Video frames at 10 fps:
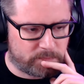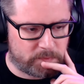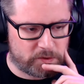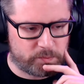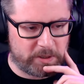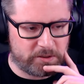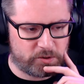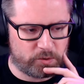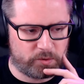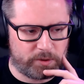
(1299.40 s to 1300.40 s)
speed
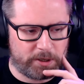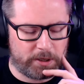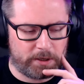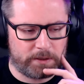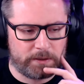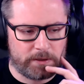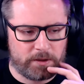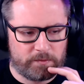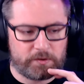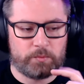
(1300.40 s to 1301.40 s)
your
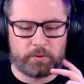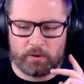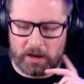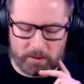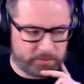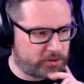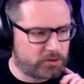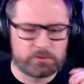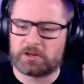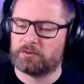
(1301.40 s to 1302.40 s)
viewport up. You can
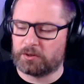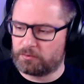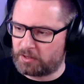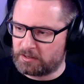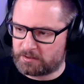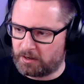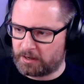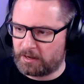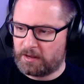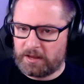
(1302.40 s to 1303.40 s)
also do things
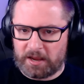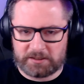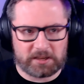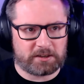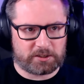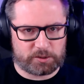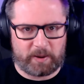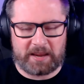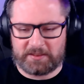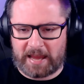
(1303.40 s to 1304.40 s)
like, instead of
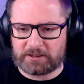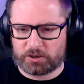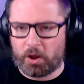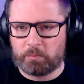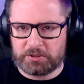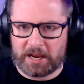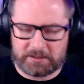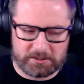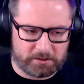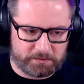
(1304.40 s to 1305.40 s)
displaying the actual
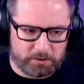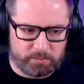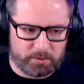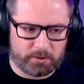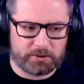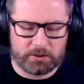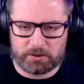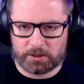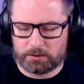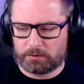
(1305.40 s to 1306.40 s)
object in the viewport, you
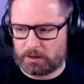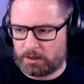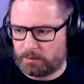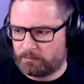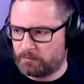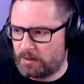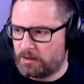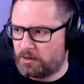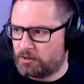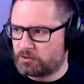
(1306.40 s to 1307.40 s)
can
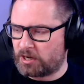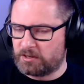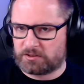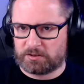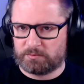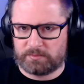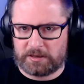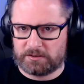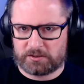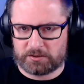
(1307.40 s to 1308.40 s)
change them
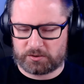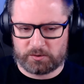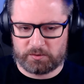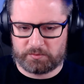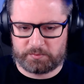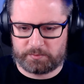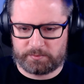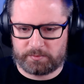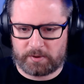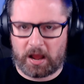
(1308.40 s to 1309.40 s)
into sort of
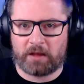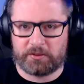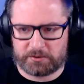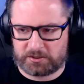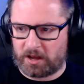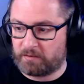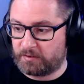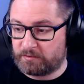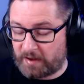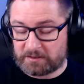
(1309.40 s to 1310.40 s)
other stuff.
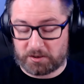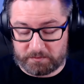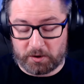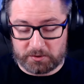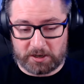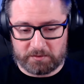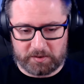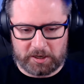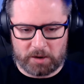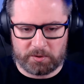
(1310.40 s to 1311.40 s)
In fact, I've not done a
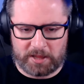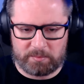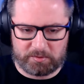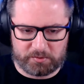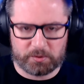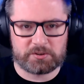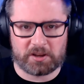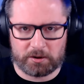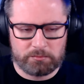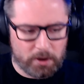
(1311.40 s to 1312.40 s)
video on that before,
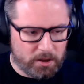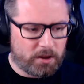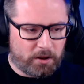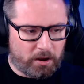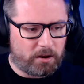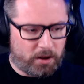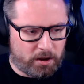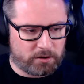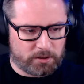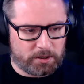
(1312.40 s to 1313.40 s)
so
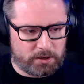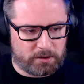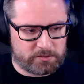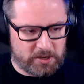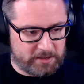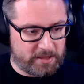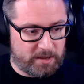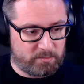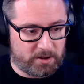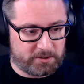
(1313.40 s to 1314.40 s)
I'll take that
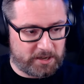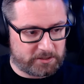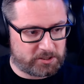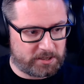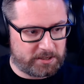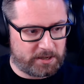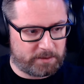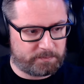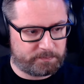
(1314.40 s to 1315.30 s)
in mind. Actually, I